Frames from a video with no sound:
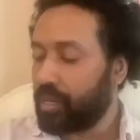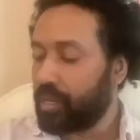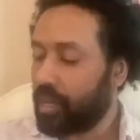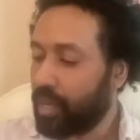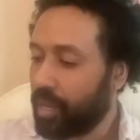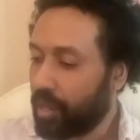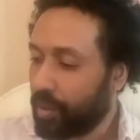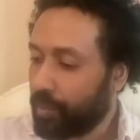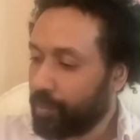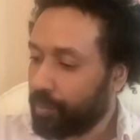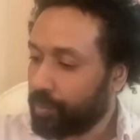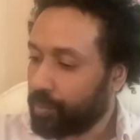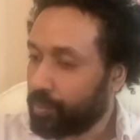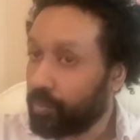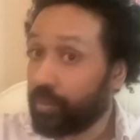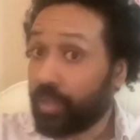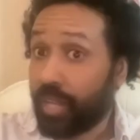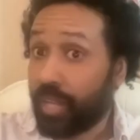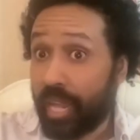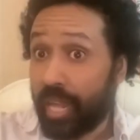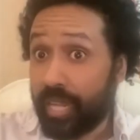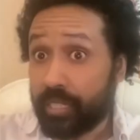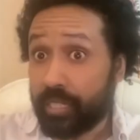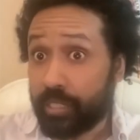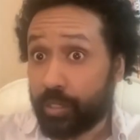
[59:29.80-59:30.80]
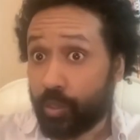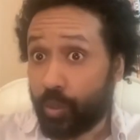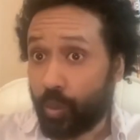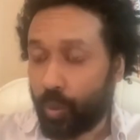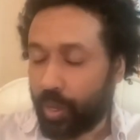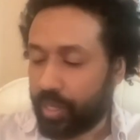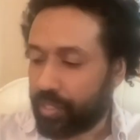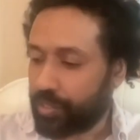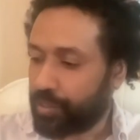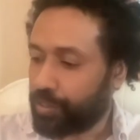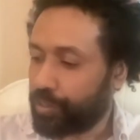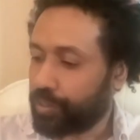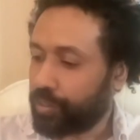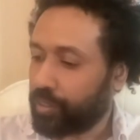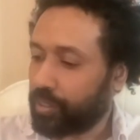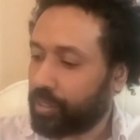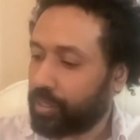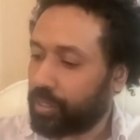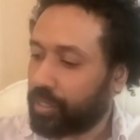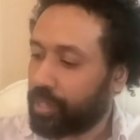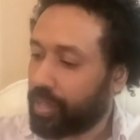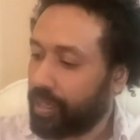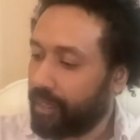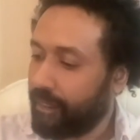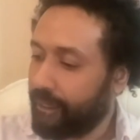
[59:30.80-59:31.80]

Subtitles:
last question.